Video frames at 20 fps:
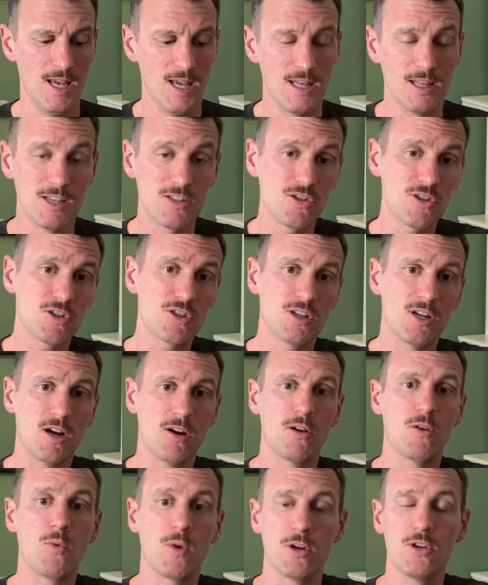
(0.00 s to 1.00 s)
This is a
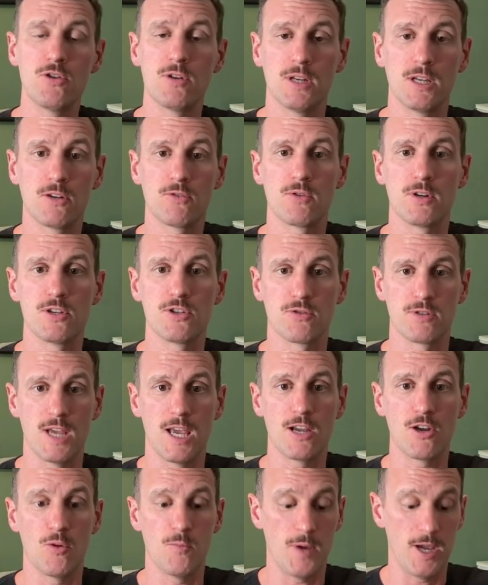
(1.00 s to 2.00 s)
scenario where you can increase your
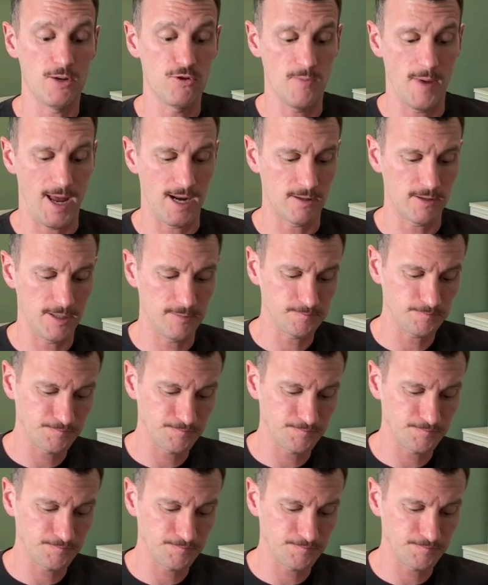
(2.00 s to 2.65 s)
take-home pay dramatically.